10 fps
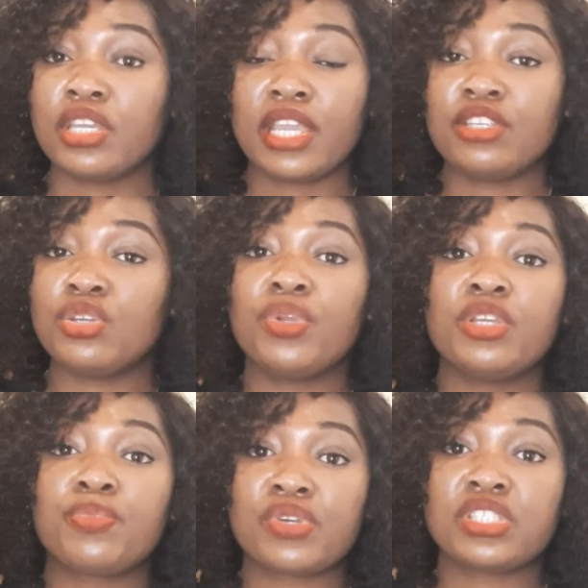And during
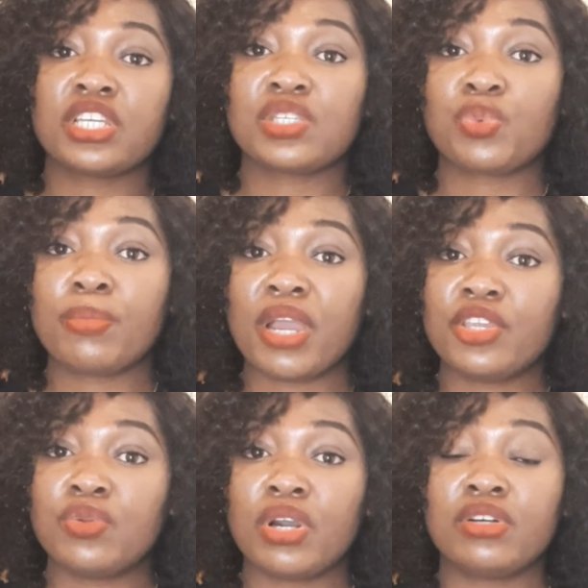the process
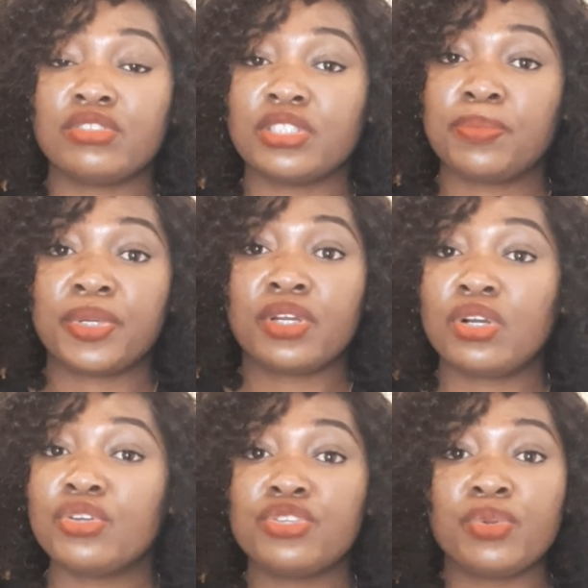whereby you are on the
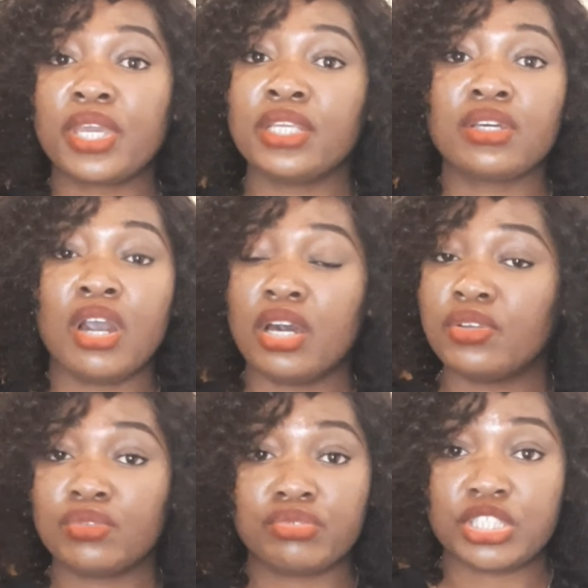pearl, you can
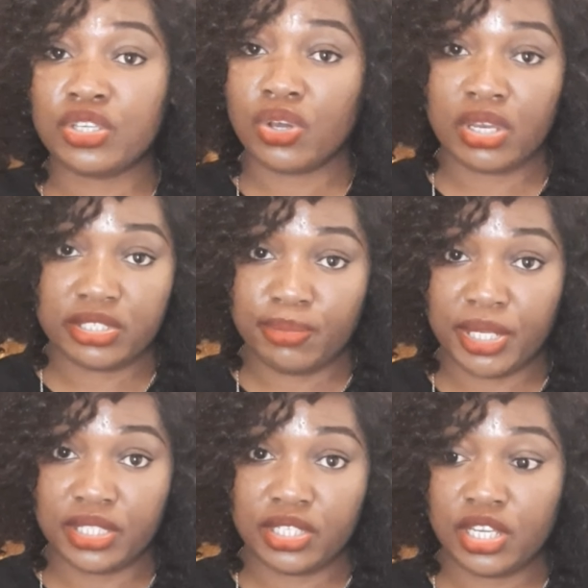cuddle with your
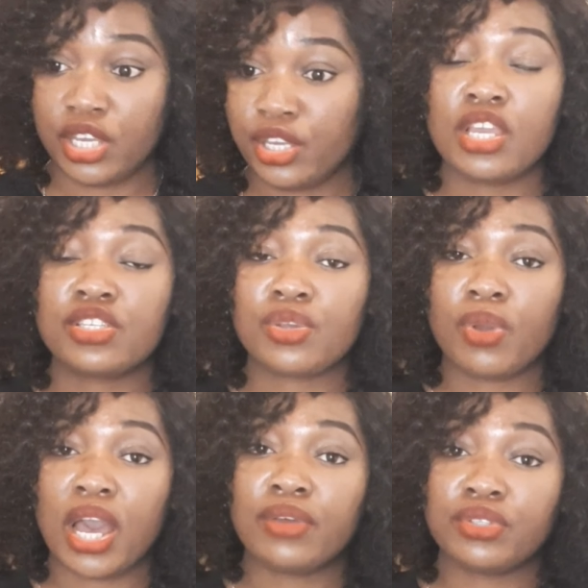husband. So
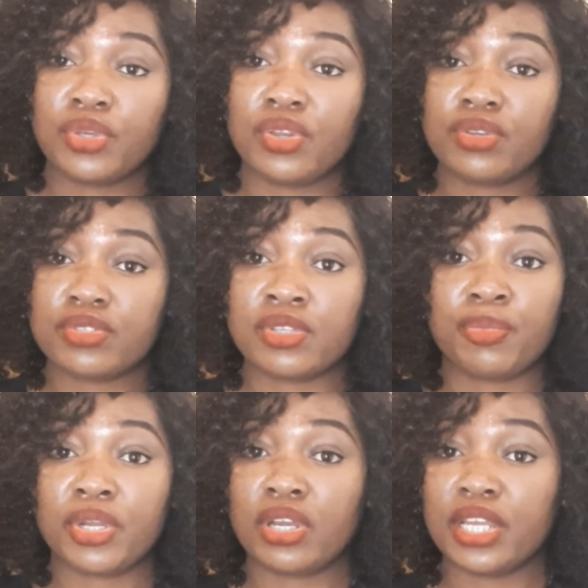how do you use the
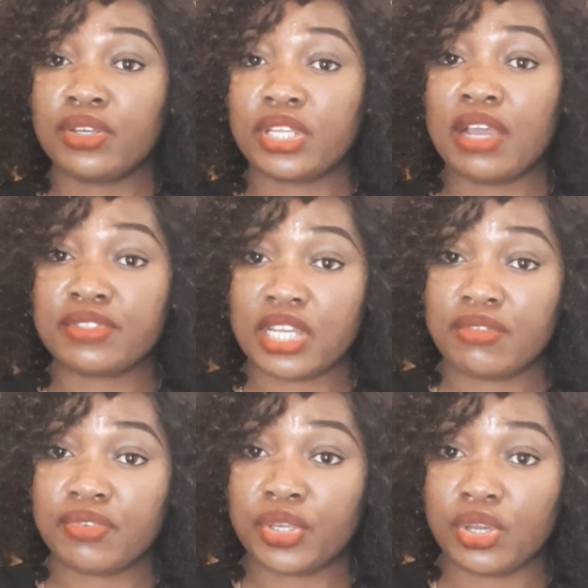pearl and not have
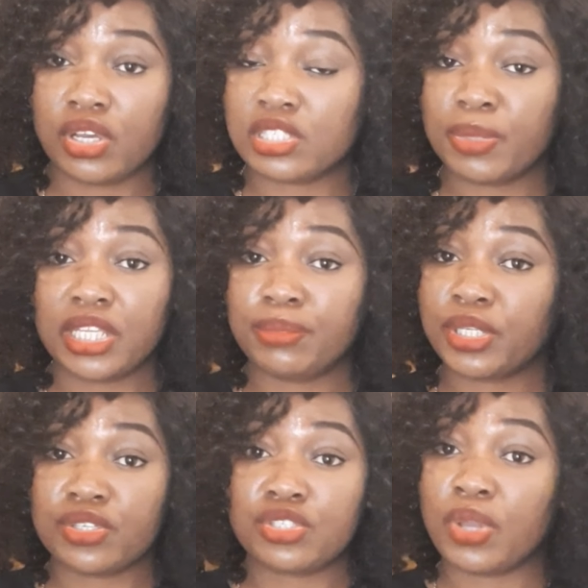time for your husband?
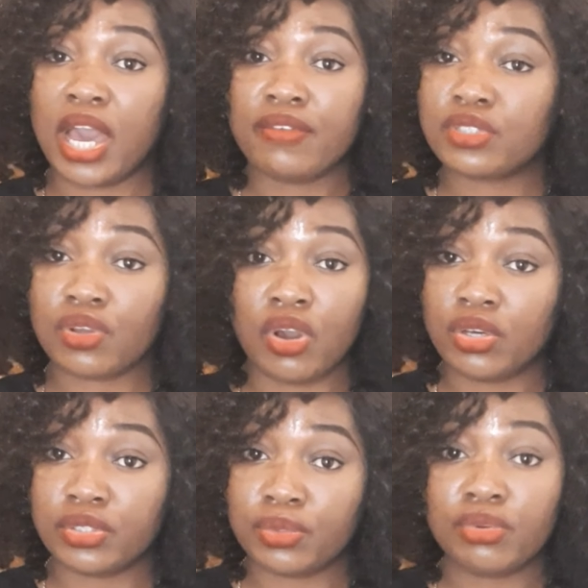Because you have to
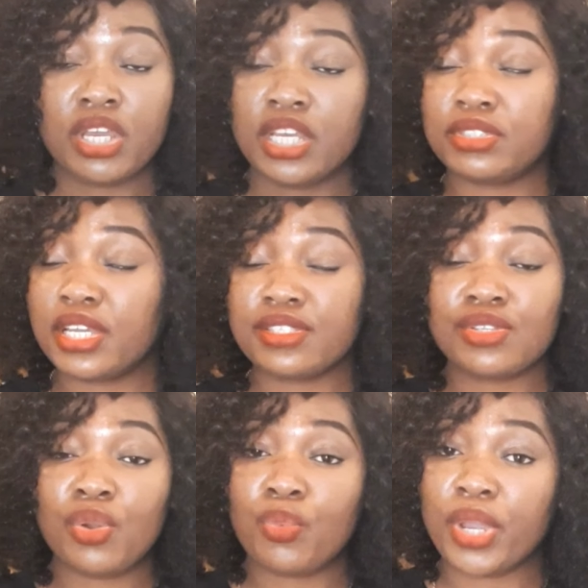cuddle. There is
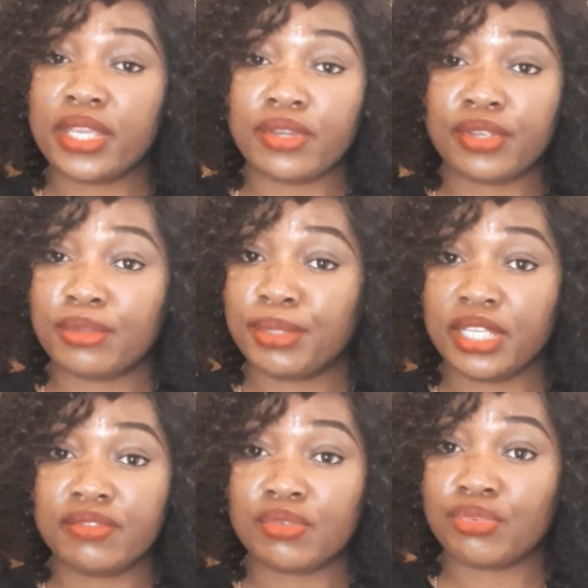no way you're going to be
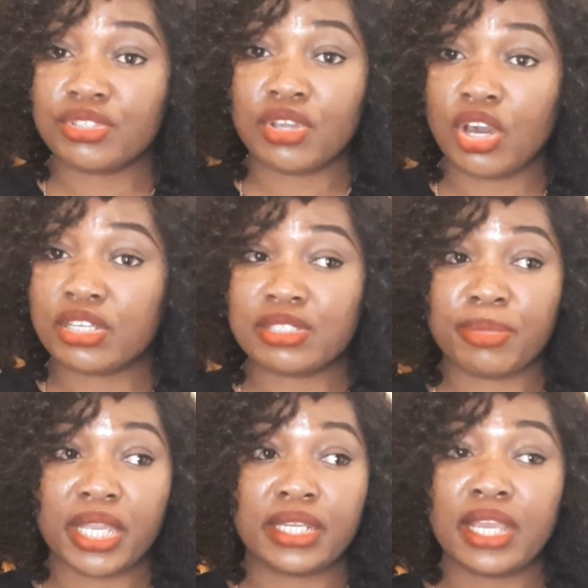living with your
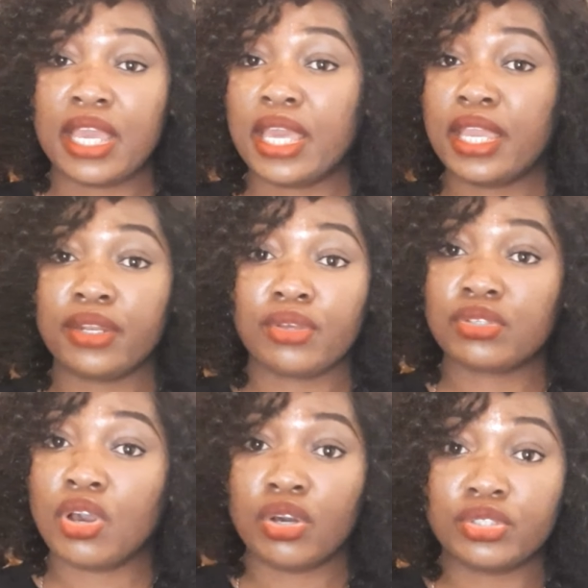husband and
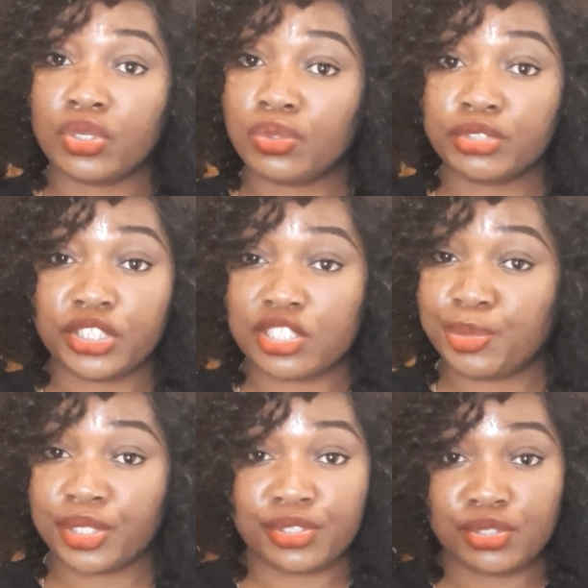not cuddle just
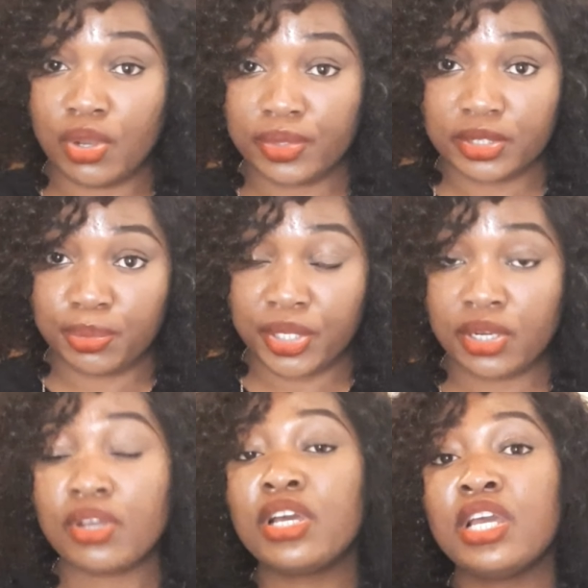because you are in the
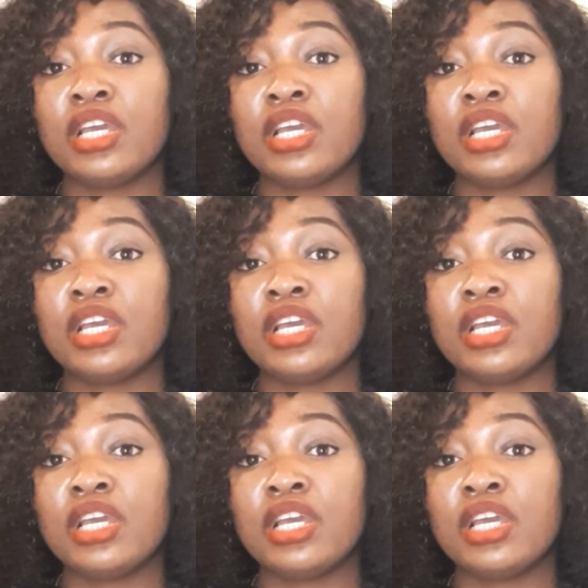pearl.